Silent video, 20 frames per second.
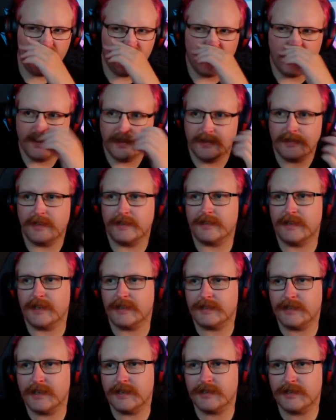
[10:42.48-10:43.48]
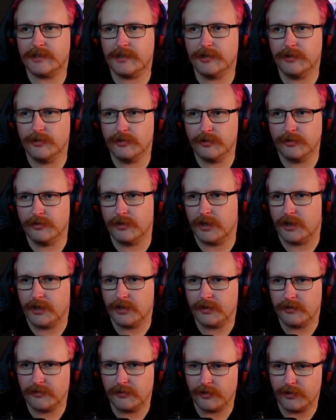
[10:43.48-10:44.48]
So that's access to
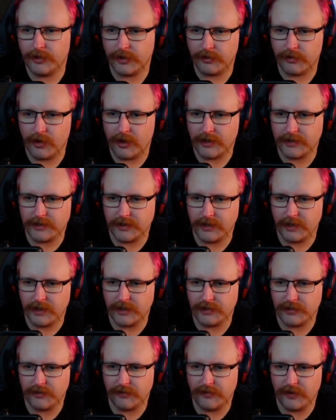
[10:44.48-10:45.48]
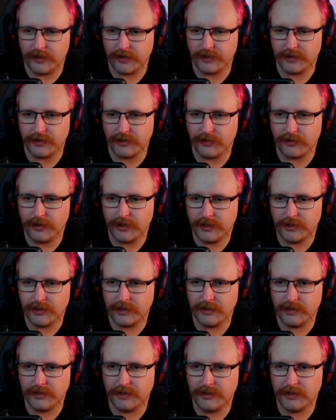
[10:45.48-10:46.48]
all the grass, the nature, the fungus, and the
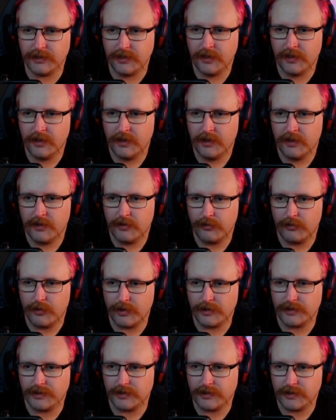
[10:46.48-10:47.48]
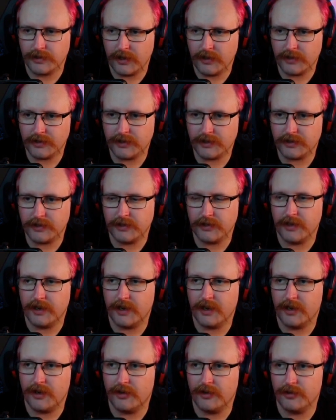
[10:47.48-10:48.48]
creatures, rocks and chunks.
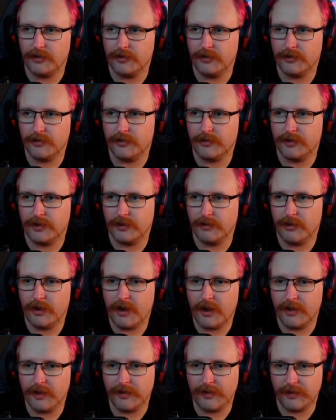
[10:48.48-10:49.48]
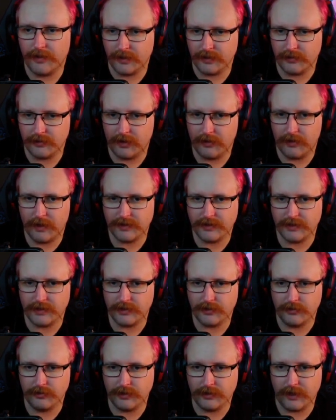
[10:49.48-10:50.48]
Now, there are other things we have access
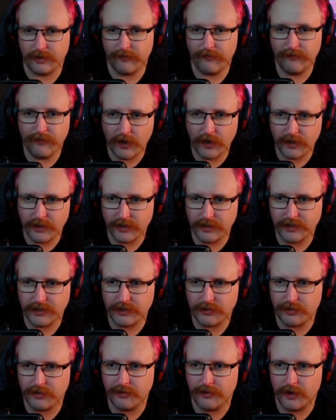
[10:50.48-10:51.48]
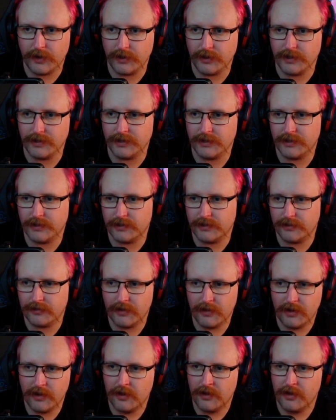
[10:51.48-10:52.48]
to, like fungus, tree fungus,
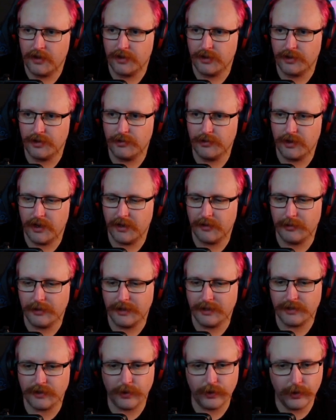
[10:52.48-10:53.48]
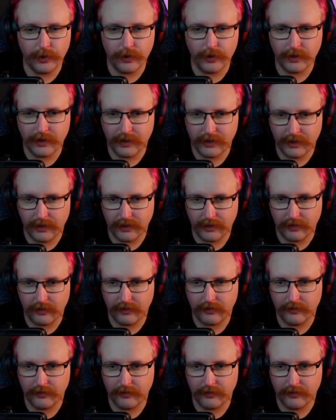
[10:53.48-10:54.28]
you name it, it's all here.